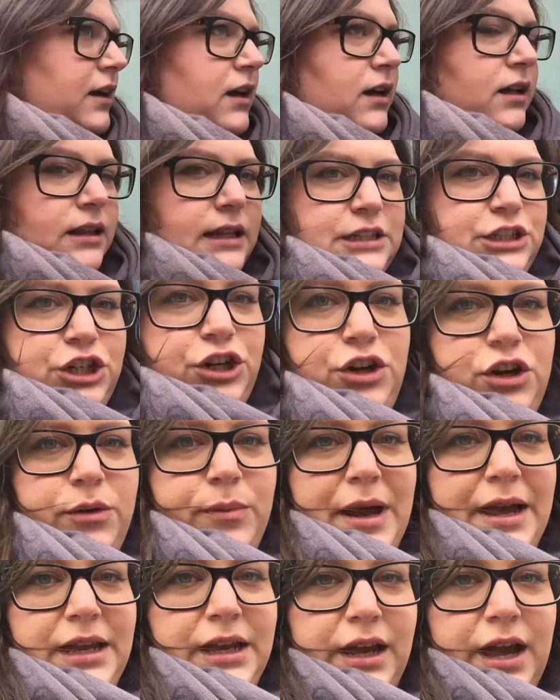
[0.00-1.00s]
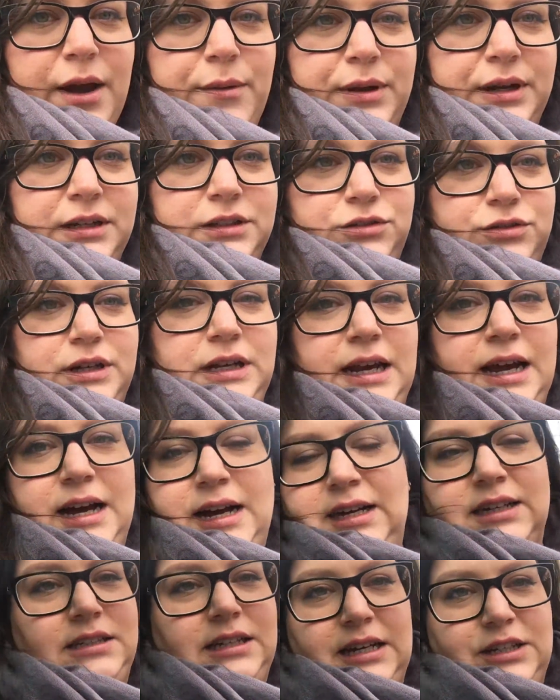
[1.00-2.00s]
unless you know where you're going, it's really
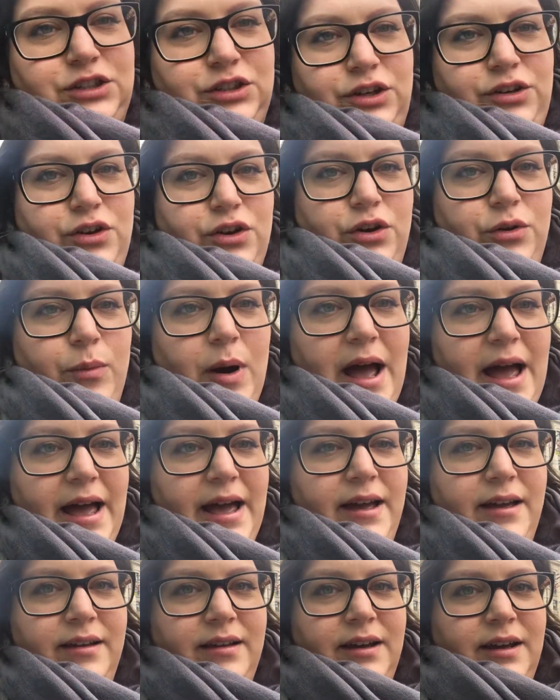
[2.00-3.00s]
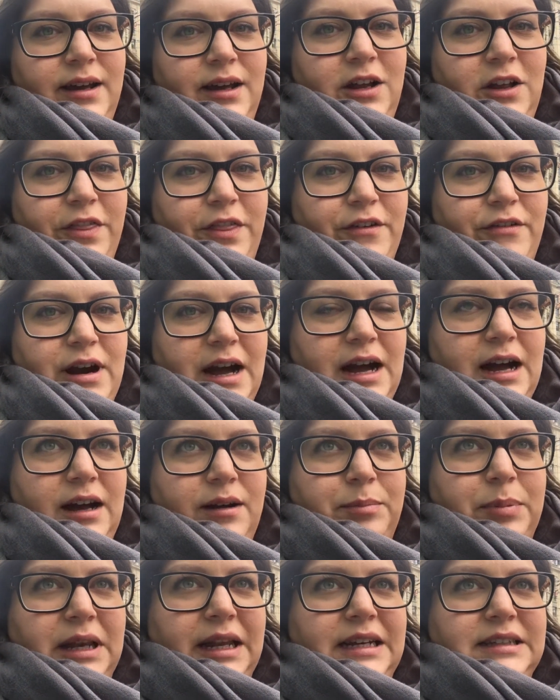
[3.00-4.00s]
hard to actually know where there are
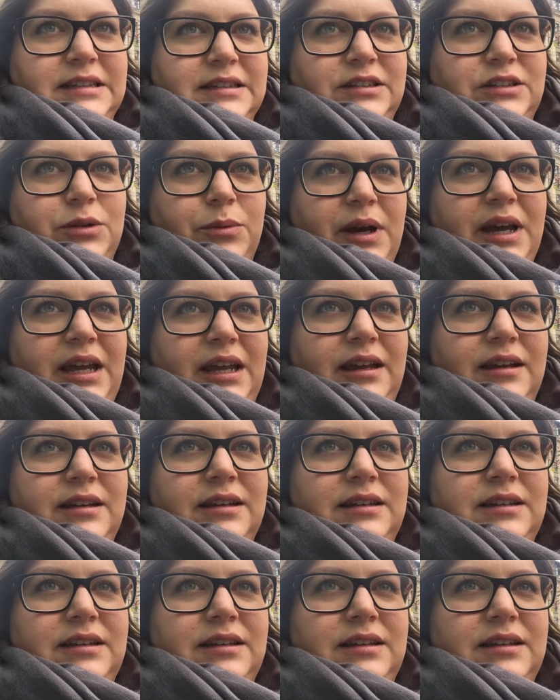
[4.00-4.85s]
places to eat.